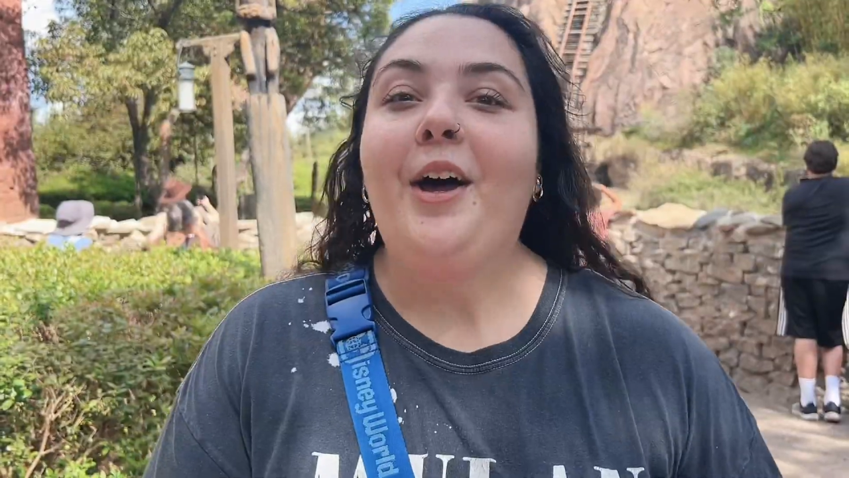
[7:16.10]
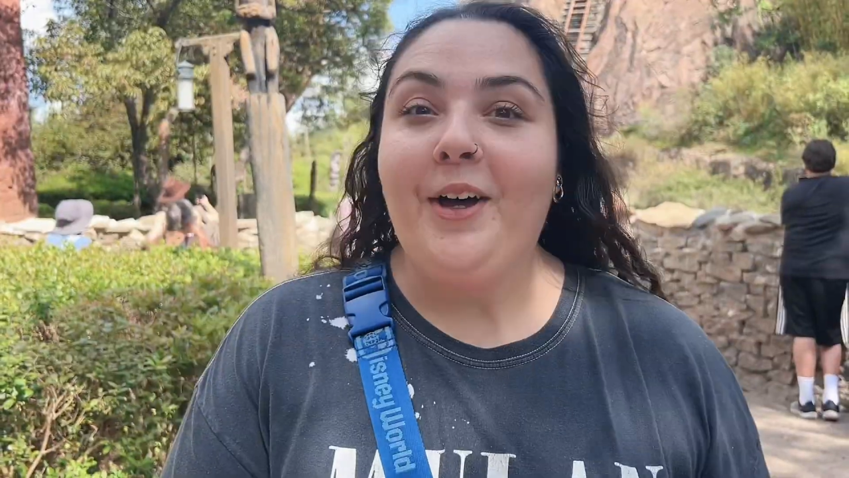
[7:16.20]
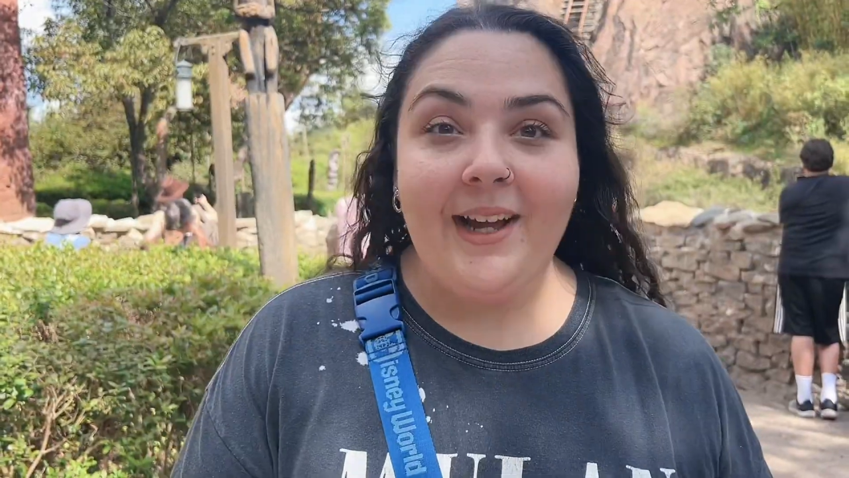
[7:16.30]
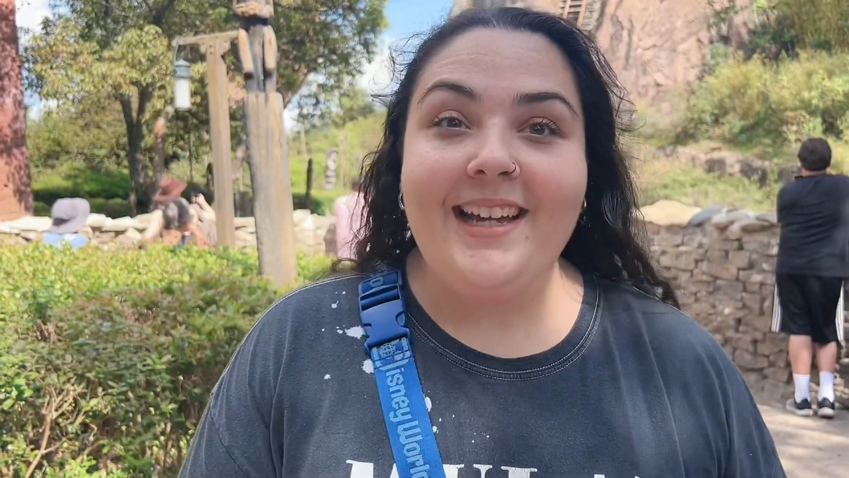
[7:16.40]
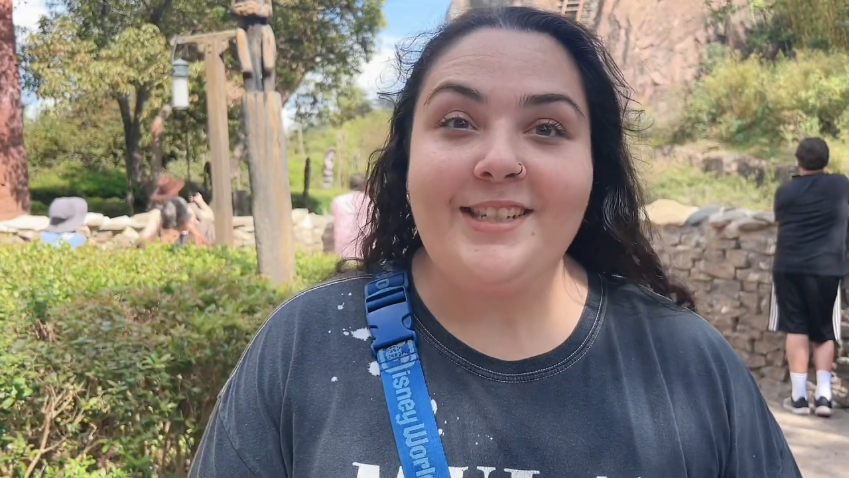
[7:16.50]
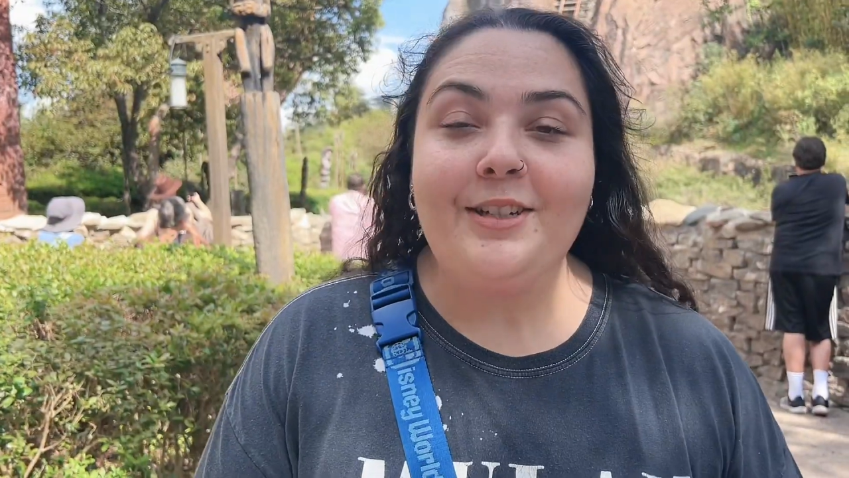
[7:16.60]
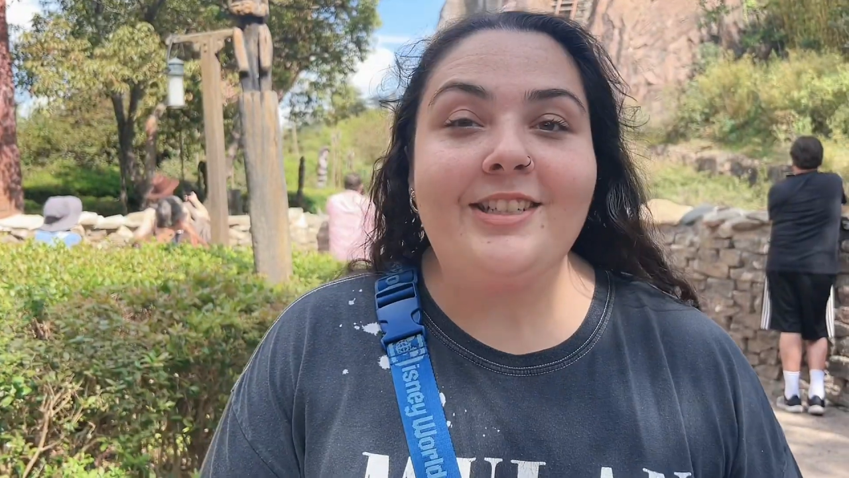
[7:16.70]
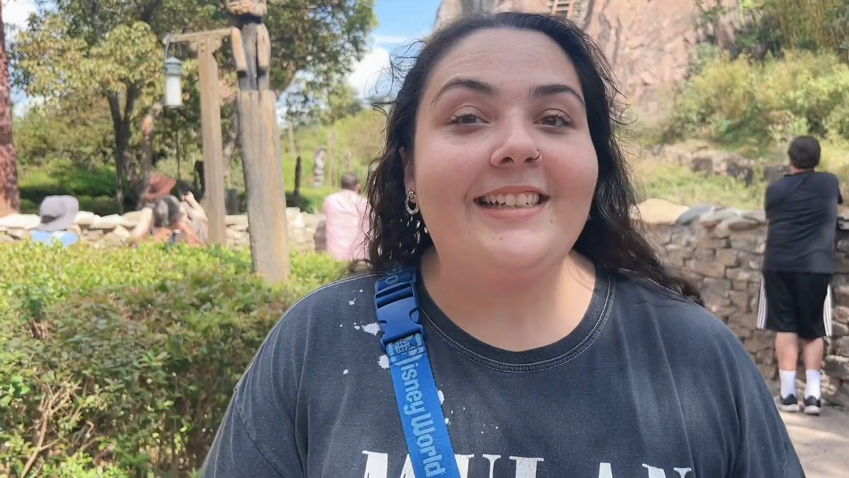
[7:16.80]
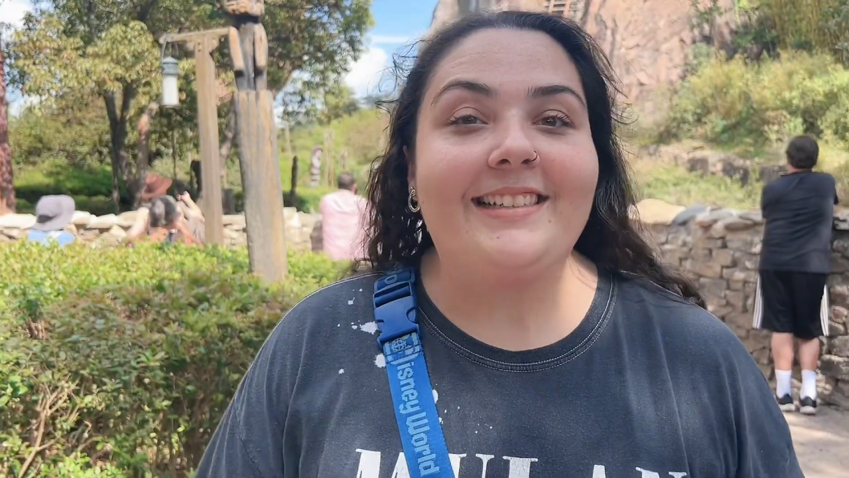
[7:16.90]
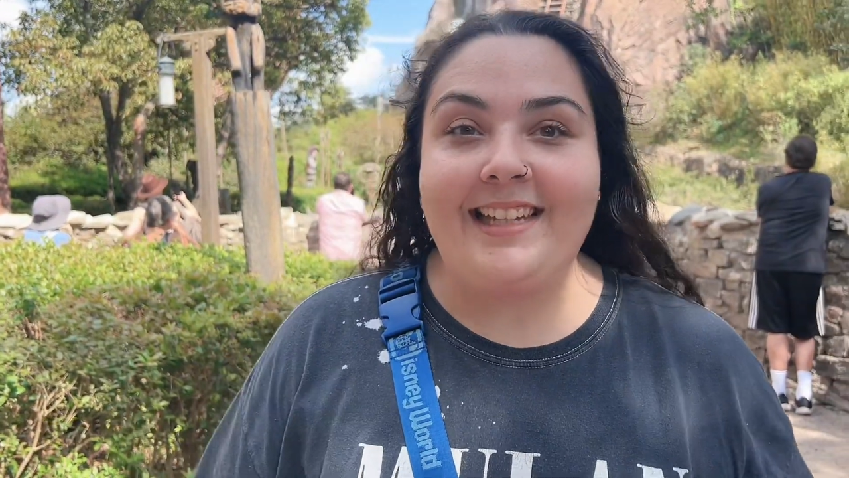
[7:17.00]
Okay, so it
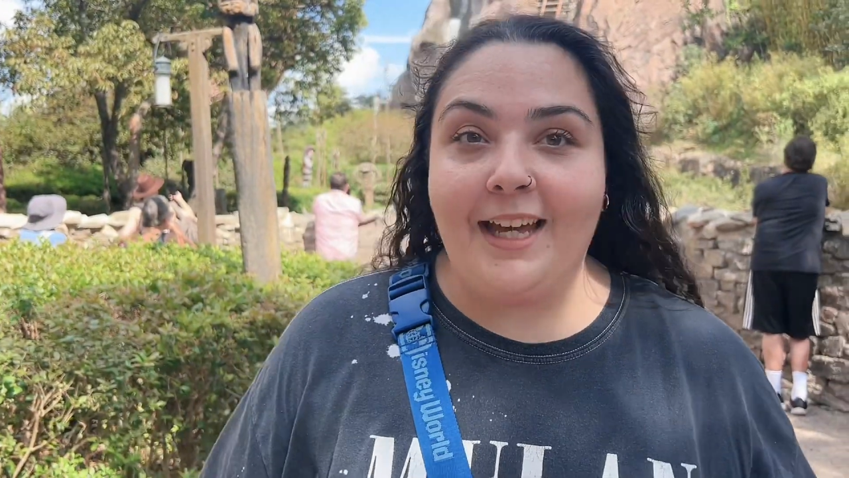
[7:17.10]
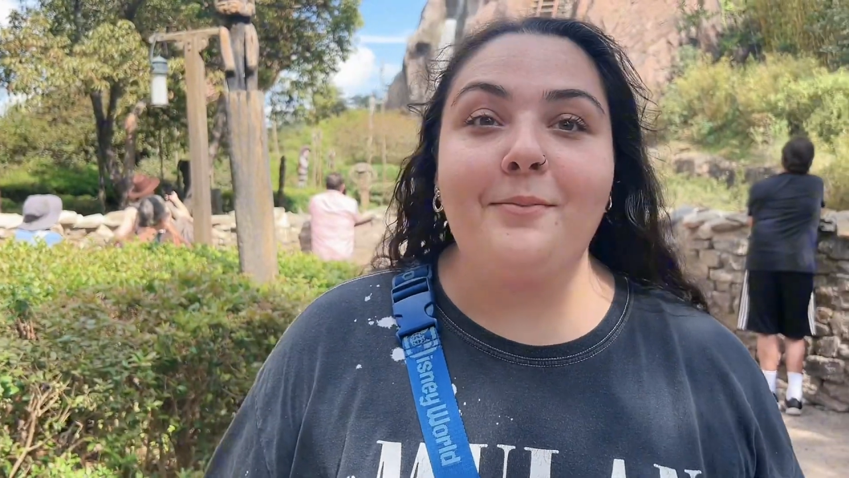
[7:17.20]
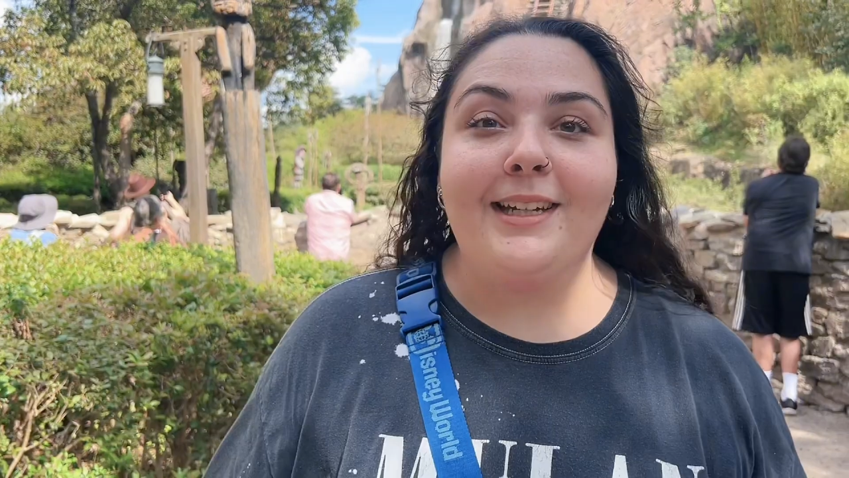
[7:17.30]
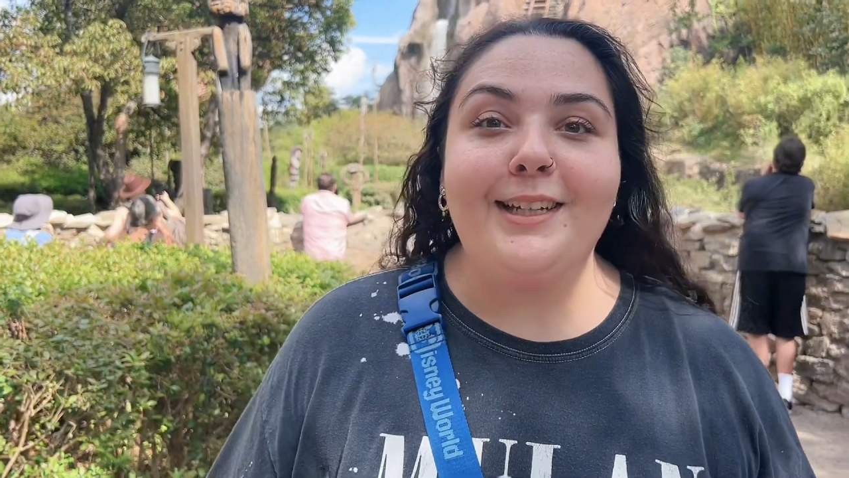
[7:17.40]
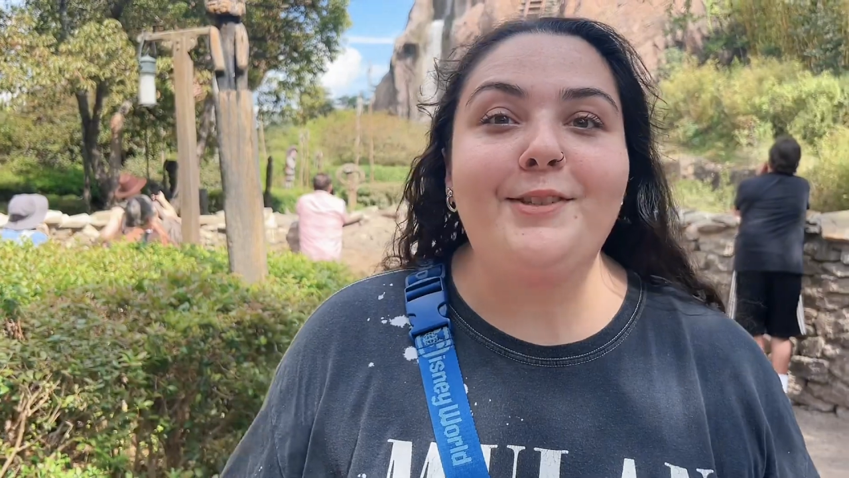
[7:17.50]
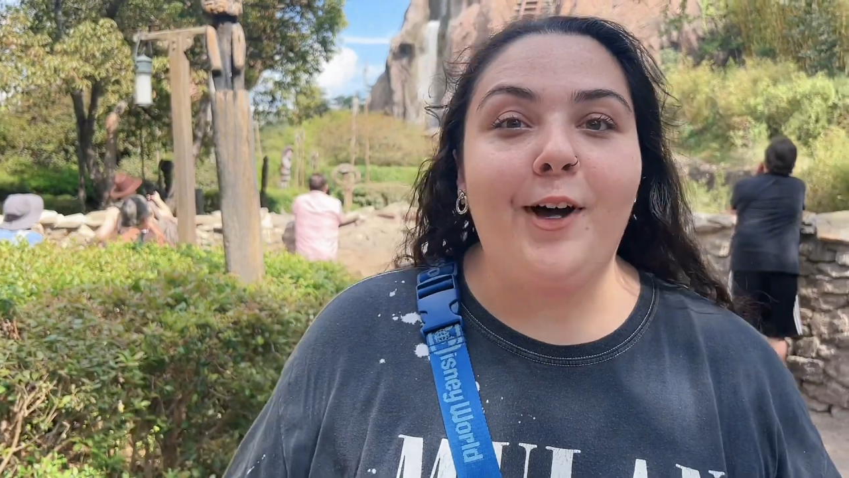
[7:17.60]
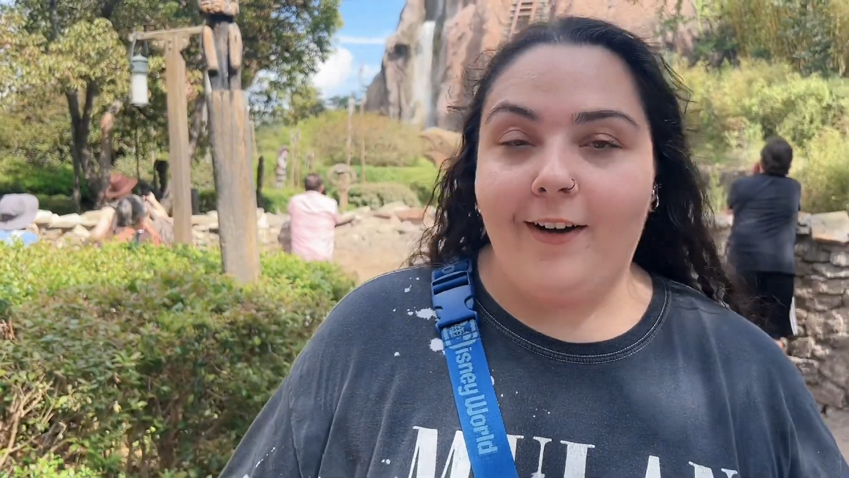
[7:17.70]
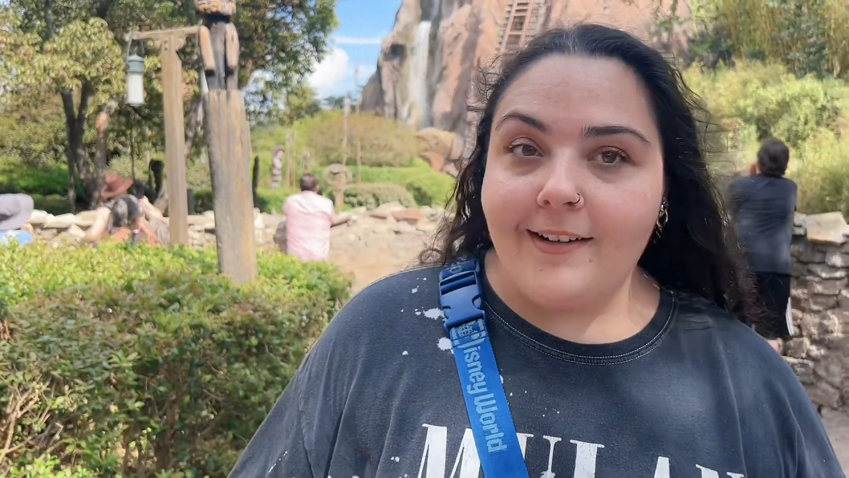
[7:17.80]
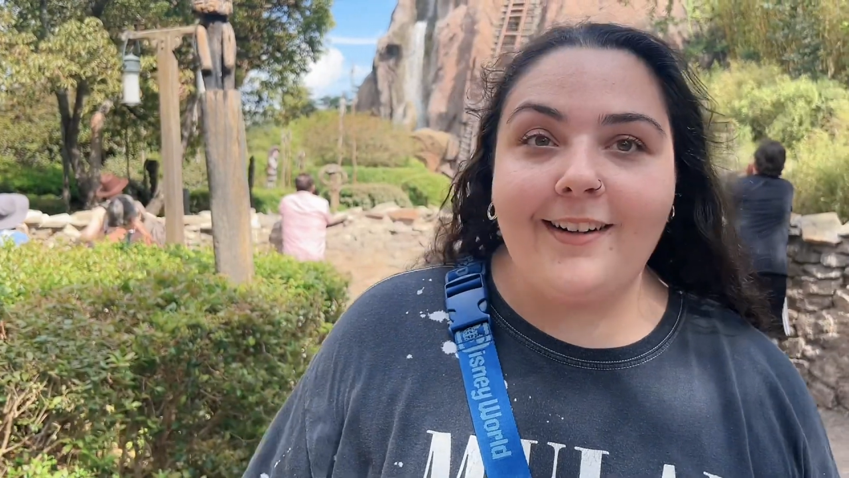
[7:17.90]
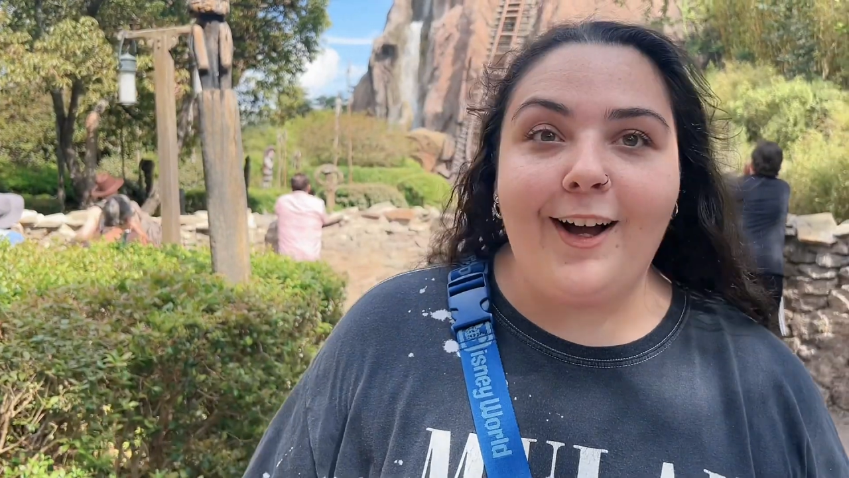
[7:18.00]
took us 10 minutes
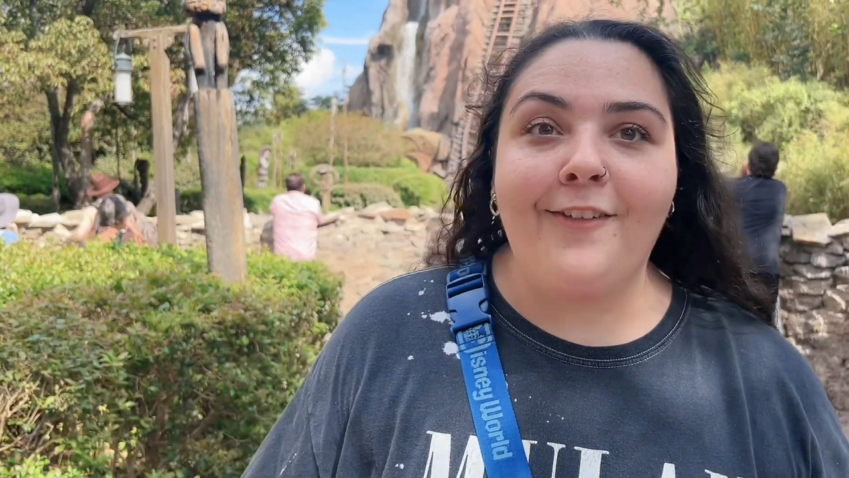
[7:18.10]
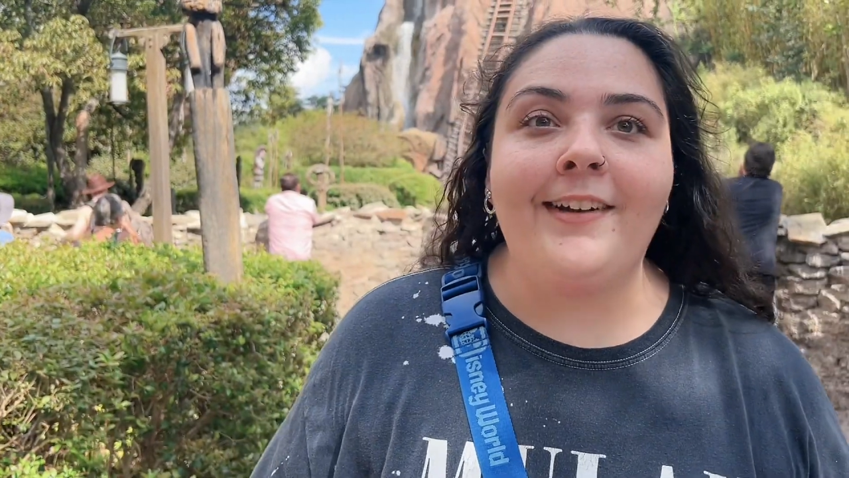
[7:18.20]
on and off,